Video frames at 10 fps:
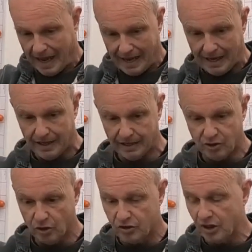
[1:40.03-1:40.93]

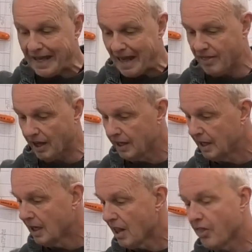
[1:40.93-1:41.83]
and together
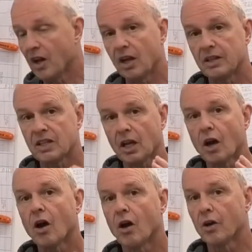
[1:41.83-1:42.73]
that
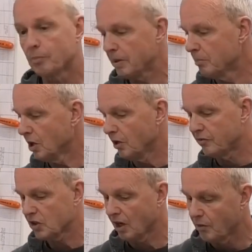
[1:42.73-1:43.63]
can't be
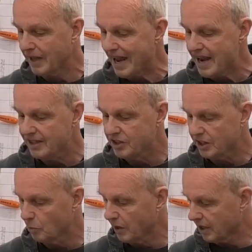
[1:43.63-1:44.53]
moved. So the
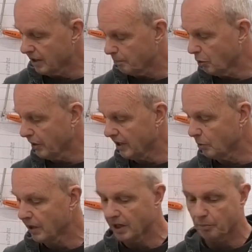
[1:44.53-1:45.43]
engine we're going to put
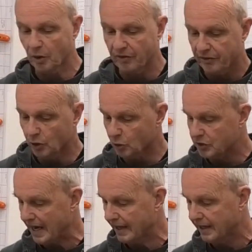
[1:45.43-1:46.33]
in, we're going to put the fuel
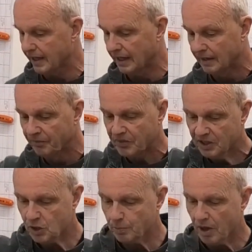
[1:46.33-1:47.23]
tank in,
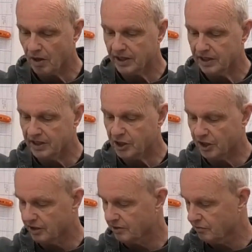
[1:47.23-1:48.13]
spark
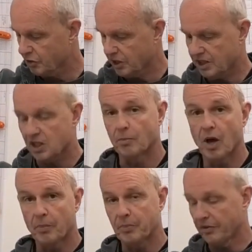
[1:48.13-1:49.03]
ignition system
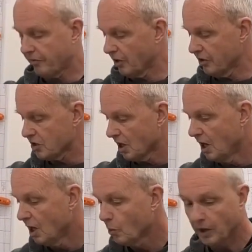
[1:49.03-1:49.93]
up the front.
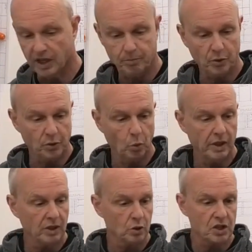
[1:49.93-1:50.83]
We're going to put the
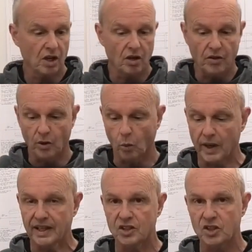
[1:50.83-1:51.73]
wheels on, the
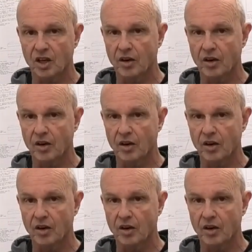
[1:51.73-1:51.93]
wings